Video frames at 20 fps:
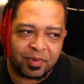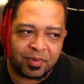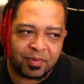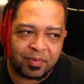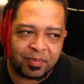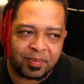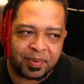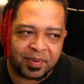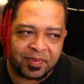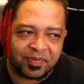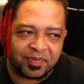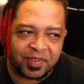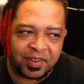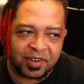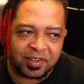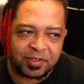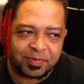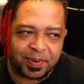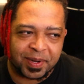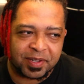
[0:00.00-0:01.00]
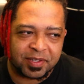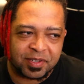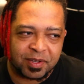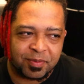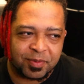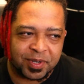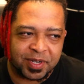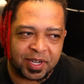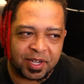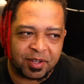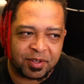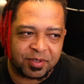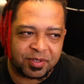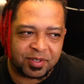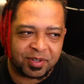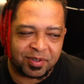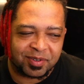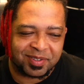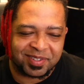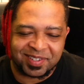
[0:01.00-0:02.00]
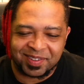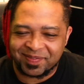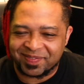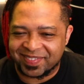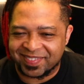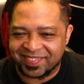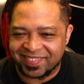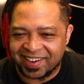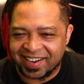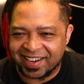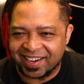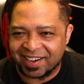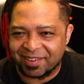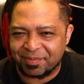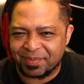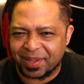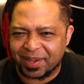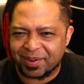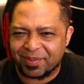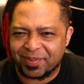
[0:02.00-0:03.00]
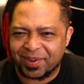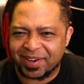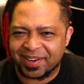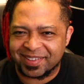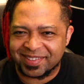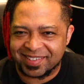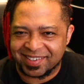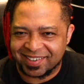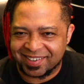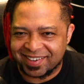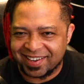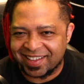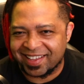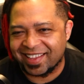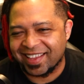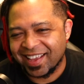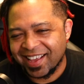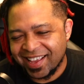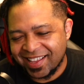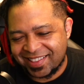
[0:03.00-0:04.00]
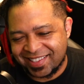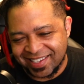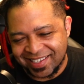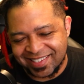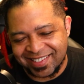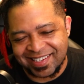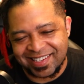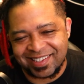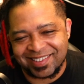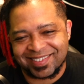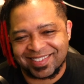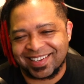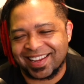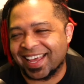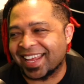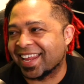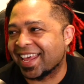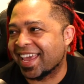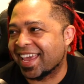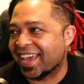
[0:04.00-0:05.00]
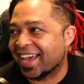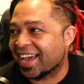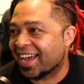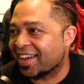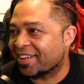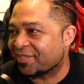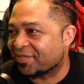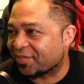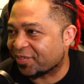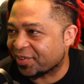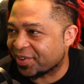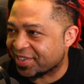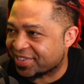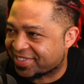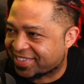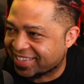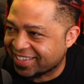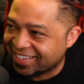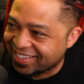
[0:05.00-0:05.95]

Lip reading: be finished by someone else or something, right? I'm like, wait, is there Disney using that AI voice